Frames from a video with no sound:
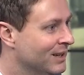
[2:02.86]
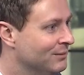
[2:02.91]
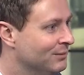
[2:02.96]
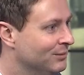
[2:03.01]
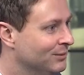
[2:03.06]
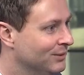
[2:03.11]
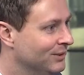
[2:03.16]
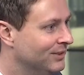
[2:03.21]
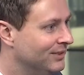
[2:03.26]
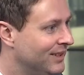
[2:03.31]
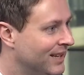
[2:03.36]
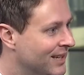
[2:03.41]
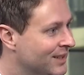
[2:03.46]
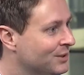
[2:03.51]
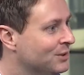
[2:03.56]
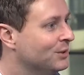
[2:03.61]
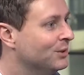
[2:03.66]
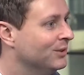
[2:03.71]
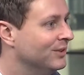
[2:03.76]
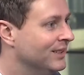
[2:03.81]
kind of
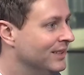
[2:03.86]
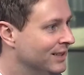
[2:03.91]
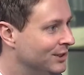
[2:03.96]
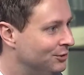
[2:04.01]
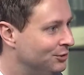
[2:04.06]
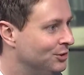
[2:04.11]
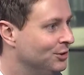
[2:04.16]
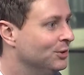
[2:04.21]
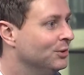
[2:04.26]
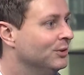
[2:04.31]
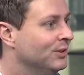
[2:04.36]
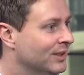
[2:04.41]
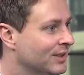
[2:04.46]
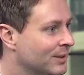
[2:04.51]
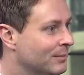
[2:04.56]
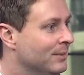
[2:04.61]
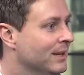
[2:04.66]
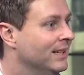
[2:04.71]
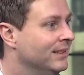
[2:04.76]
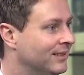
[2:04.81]
scandals and issues and
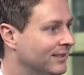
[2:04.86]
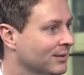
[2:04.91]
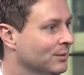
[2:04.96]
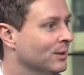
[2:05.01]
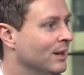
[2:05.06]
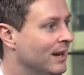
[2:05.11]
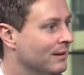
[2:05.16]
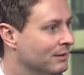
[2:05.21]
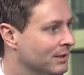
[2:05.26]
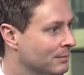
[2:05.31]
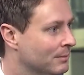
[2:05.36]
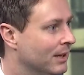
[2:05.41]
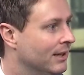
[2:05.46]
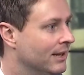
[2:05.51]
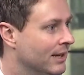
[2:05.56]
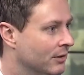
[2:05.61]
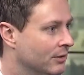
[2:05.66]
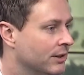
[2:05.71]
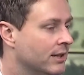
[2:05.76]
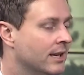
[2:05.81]
debates that we're having about
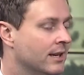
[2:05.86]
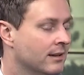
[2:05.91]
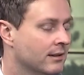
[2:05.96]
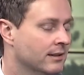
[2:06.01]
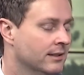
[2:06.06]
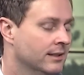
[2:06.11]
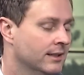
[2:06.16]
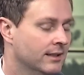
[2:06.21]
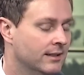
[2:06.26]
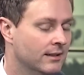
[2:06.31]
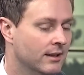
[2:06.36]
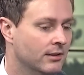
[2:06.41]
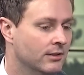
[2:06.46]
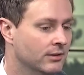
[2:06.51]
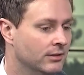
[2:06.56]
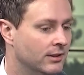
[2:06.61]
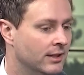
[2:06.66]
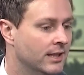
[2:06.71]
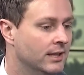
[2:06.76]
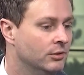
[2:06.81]
health care and, and
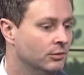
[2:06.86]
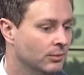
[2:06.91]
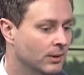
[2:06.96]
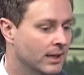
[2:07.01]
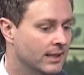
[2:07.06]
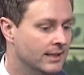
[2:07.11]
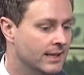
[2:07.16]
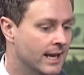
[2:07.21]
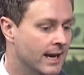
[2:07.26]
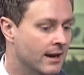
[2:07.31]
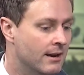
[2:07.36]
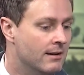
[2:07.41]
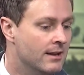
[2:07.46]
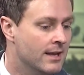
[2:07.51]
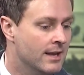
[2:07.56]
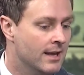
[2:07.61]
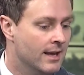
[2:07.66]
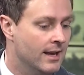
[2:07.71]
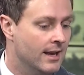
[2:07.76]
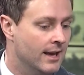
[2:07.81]
other things right now.
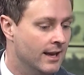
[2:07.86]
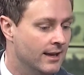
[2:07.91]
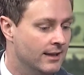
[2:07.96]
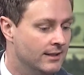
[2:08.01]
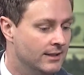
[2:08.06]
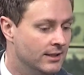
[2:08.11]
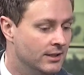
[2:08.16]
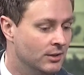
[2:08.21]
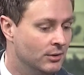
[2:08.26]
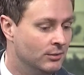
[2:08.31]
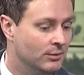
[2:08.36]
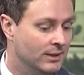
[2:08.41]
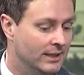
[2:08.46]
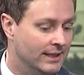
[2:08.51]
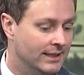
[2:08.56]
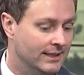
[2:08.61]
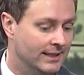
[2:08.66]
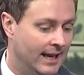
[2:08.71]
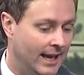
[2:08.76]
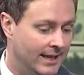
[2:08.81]
Uh, you know,
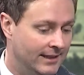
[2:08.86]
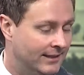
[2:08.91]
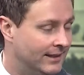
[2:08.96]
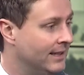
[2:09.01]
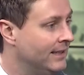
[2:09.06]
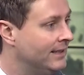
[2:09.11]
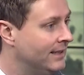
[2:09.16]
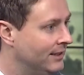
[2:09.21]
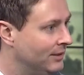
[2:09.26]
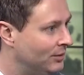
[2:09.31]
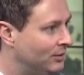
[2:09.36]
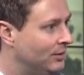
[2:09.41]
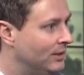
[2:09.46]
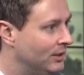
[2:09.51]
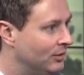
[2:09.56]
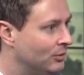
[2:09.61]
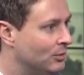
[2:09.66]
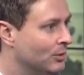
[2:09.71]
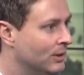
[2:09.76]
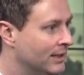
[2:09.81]
I think he's
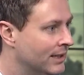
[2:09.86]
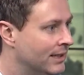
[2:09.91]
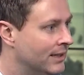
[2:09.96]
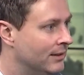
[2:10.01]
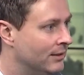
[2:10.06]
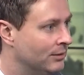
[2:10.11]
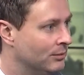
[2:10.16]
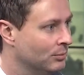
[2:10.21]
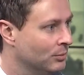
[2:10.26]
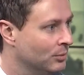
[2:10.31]
he's going to get